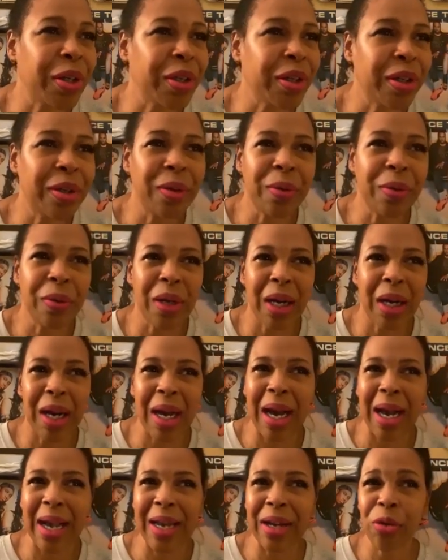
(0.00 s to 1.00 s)
to you,
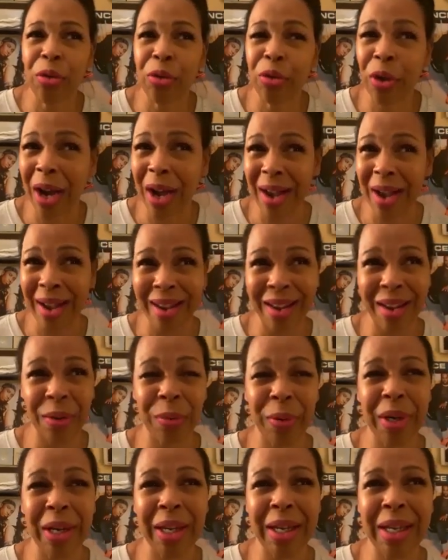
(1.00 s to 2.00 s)
I cry
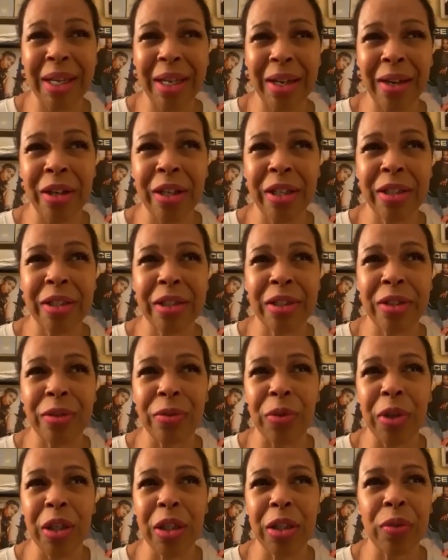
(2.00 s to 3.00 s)
when I hear
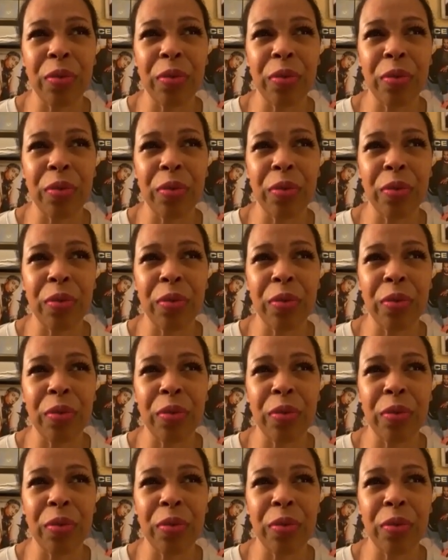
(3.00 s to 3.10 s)
his